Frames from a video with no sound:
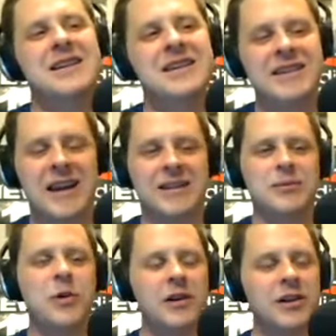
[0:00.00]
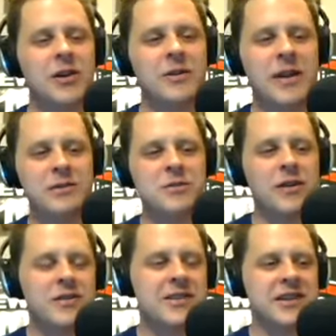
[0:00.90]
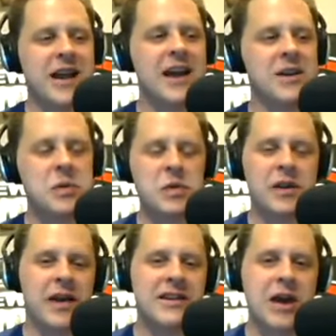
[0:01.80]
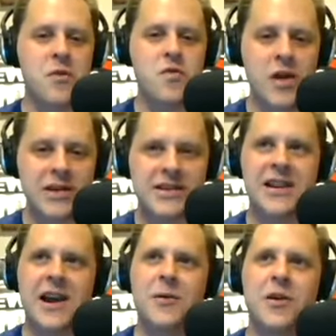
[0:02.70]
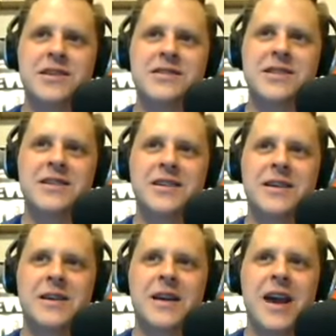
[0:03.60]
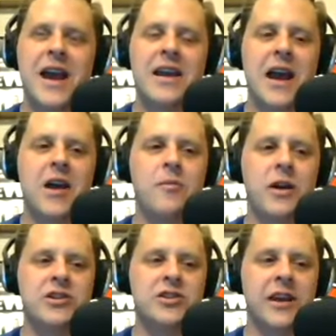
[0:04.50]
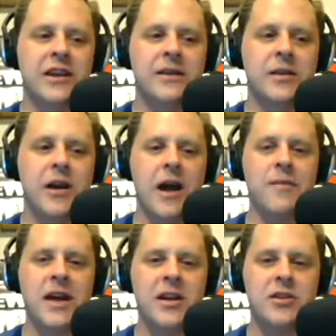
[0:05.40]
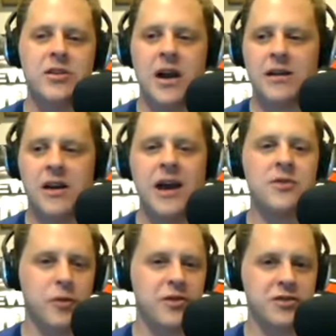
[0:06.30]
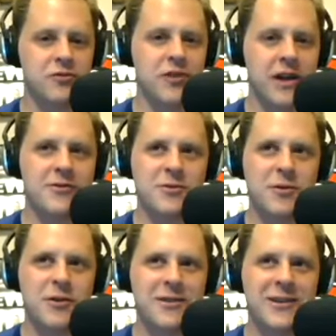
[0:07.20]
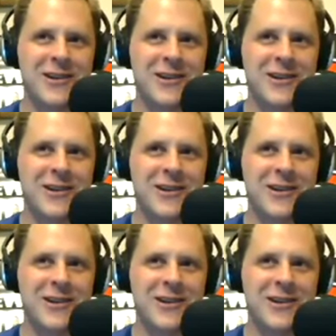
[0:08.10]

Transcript: Yeah. Well, you know, it was one of those things. I didn't realize how rusty I was and how much like you know i'm not a I knew where the screwdrivers were you know